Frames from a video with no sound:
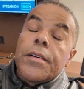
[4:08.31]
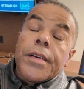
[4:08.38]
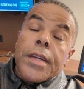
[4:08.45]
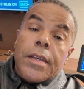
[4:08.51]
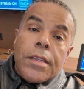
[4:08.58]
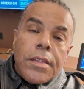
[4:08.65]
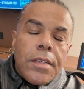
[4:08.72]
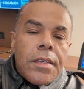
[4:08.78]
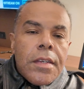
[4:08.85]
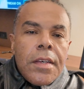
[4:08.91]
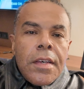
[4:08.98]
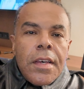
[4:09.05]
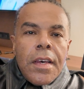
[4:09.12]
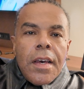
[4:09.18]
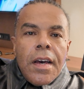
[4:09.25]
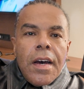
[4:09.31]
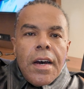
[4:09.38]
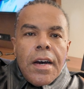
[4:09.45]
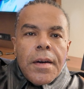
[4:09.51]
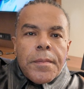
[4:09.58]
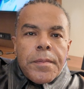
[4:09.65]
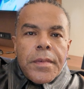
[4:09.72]
there is.
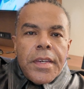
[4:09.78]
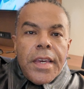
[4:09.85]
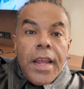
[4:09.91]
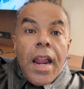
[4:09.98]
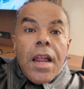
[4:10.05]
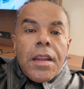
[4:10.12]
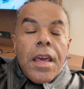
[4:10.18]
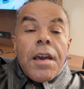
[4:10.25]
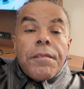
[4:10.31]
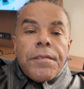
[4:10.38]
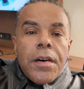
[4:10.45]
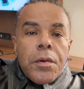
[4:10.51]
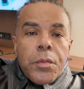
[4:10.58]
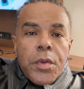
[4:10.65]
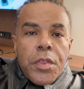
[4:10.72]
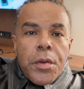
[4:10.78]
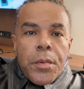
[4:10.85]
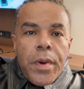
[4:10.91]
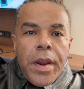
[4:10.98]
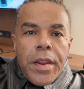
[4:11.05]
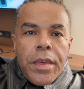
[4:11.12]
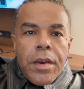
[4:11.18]
Get out and have fun with your
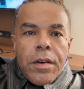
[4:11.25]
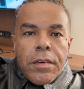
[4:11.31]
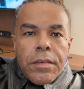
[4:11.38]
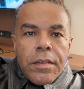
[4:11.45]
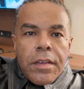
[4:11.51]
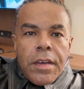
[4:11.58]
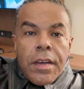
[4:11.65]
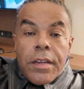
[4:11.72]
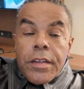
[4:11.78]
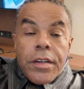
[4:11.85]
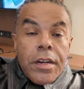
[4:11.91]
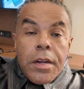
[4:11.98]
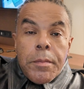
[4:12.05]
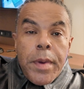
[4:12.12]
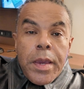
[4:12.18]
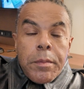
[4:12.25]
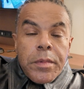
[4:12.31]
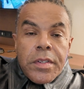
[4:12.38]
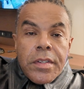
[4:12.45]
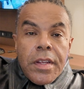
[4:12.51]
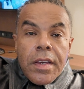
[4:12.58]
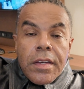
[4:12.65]
radio. You're going to make
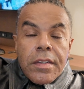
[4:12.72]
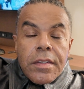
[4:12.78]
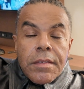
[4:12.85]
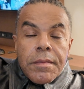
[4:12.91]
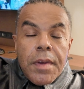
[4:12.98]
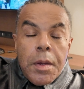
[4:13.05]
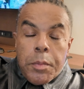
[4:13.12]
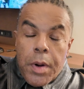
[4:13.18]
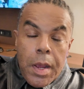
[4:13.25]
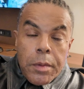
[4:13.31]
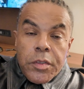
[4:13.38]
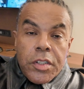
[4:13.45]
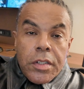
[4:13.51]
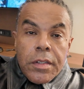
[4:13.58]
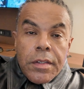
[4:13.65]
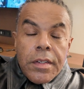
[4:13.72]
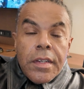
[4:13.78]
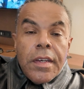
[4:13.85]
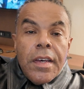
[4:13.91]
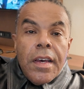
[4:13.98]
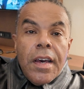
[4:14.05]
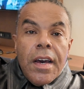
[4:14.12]
mistakes, I promise you.
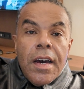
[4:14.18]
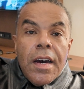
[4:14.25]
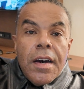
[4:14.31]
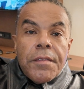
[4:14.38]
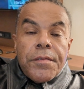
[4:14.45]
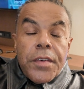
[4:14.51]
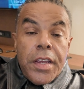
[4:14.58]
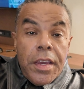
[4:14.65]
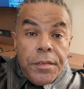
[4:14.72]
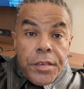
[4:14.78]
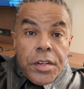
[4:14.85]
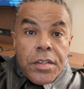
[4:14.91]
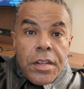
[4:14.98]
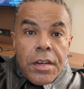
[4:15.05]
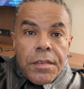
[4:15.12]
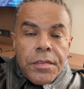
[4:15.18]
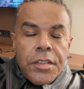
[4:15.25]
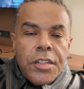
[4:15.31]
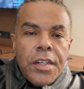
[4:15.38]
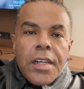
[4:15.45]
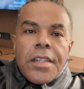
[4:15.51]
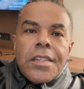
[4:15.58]
Forgive yourself,
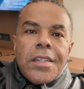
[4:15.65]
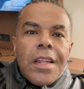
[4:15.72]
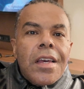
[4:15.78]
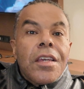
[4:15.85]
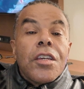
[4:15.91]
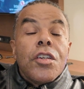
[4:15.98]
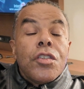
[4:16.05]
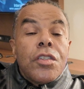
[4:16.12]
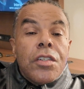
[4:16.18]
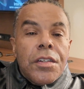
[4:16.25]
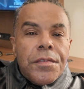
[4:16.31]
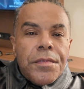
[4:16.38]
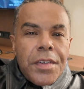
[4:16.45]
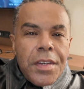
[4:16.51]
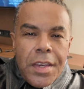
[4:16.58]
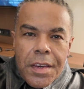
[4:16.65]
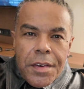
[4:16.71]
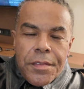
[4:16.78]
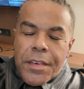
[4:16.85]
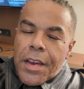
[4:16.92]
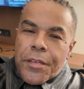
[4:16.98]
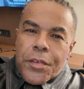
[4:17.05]
just like you should
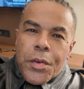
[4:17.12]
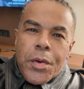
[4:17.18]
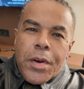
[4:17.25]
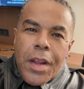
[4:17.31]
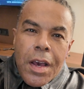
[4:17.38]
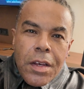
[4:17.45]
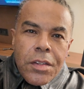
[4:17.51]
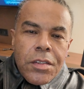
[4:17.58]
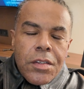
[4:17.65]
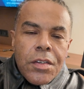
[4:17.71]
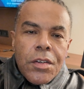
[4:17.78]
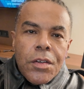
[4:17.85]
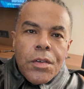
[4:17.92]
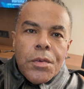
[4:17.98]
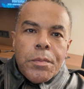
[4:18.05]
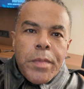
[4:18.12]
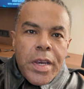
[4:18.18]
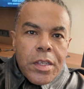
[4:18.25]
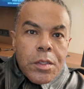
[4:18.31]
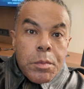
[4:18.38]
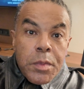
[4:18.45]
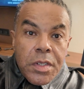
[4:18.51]
forgive everyone else who
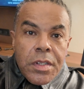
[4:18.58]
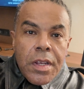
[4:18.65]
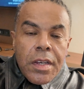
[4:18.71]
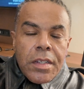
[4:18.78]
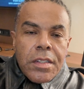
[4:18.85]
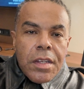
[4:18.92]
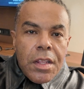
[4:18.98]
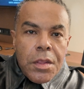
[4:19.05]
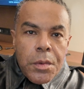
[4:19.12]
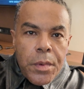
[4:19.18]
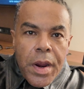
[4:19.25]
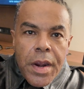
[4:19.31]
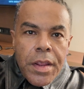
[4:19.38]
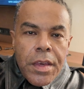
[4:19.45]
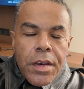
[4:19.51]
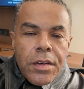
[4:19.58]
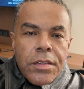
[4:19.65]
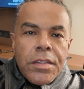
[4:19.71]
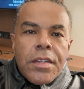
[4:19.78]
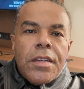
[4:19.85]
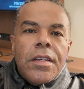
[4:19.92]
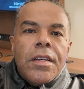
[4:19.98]
makes mistakes on the radios.